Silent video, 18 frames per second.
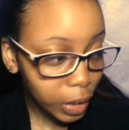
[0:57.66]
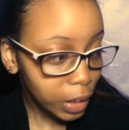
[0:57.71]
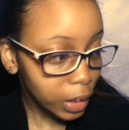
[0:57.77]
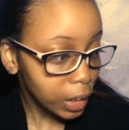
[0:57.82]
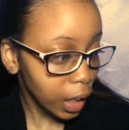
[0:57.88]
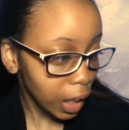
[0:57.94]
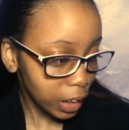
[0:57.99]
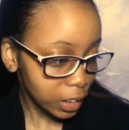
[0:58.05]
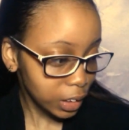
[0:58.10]

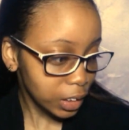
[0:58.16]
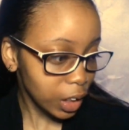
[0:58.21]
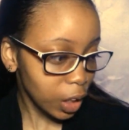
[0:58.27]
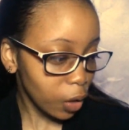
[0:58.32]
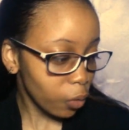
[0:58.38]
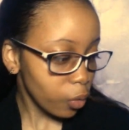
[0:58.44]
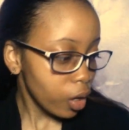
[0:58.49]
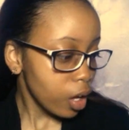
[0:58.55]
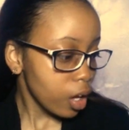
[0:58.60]
yeah,
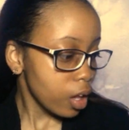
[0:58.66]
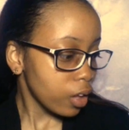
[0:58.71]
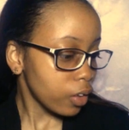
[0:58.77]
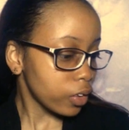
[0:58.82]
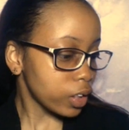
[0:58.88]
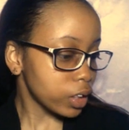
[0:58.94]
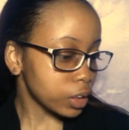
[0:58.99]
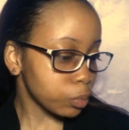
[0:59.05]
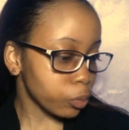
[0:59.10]
so
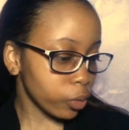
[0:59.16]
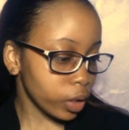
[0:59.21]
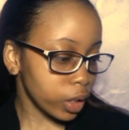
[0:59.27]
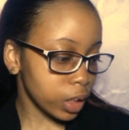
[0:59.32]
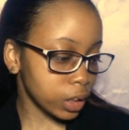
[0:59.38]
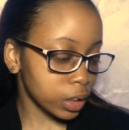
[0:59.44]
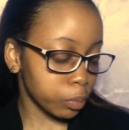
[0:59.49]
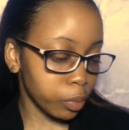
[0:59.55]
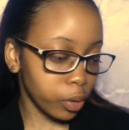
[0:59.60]
this morning
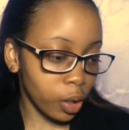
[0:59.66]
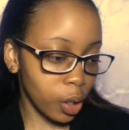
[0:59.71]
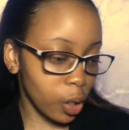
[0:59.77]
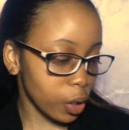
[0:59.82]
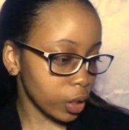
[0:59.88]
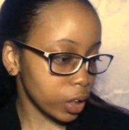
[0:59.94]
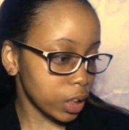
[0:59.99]
is a book haul,